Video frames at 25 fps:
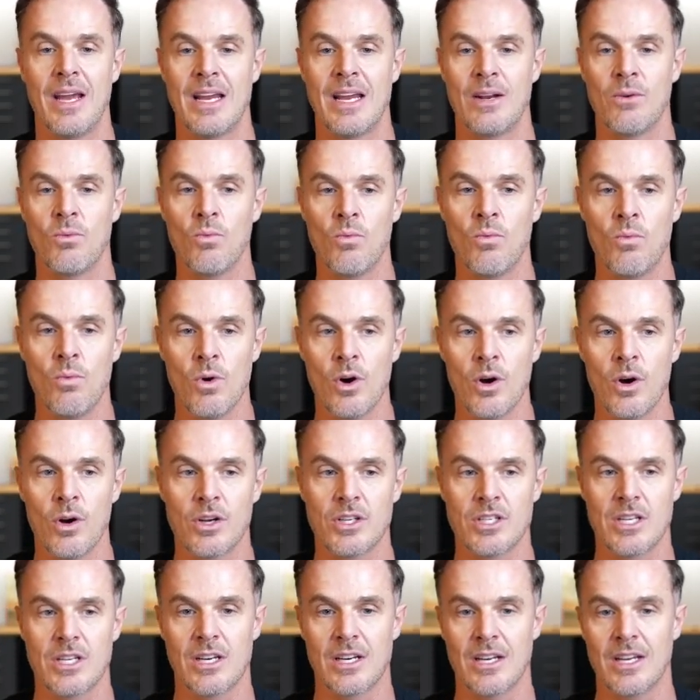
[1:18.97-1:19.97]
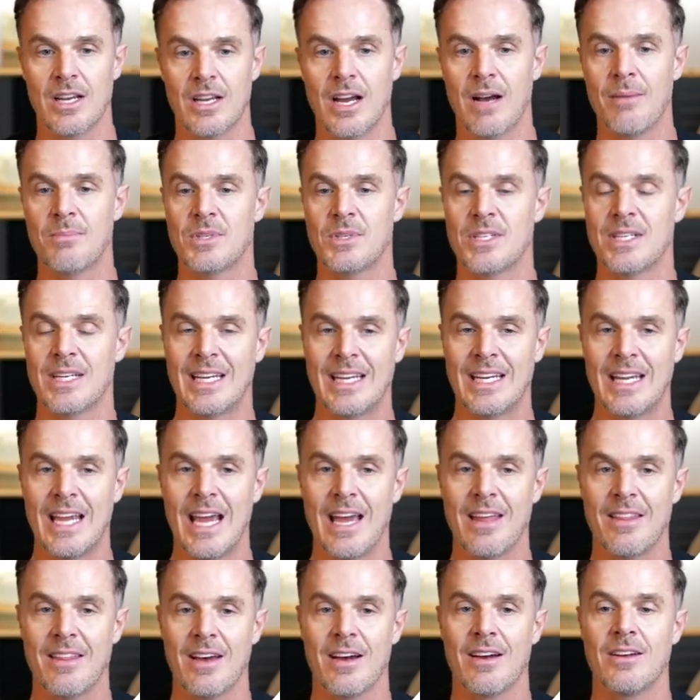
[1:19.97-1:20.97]
it works and comes
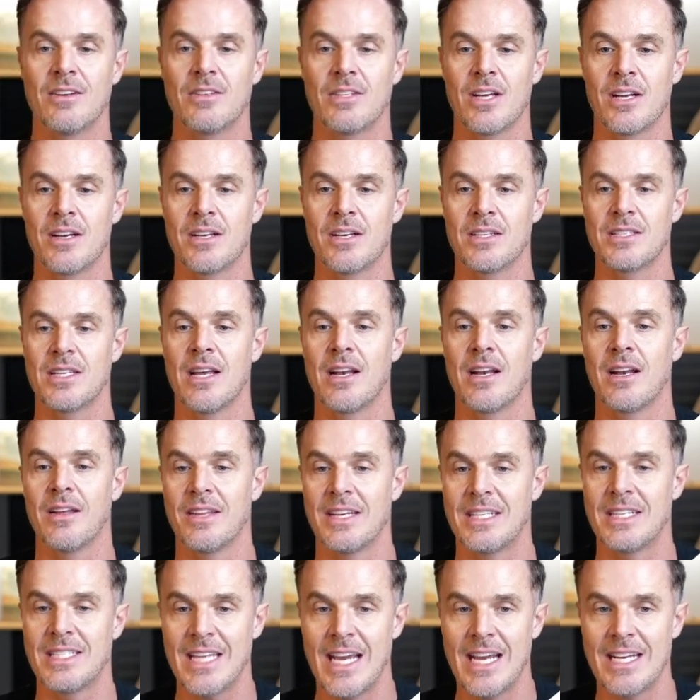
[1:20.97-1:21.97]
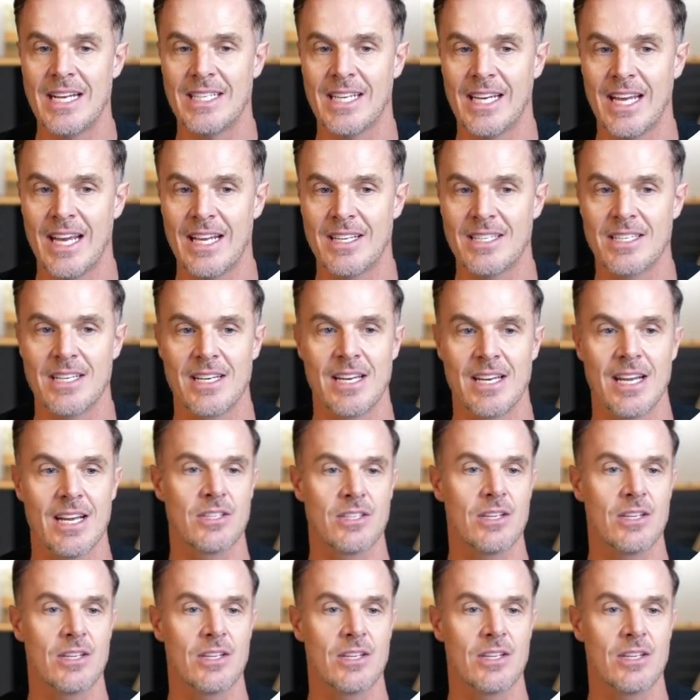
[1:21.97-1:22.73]
together to understand how the data gets in here.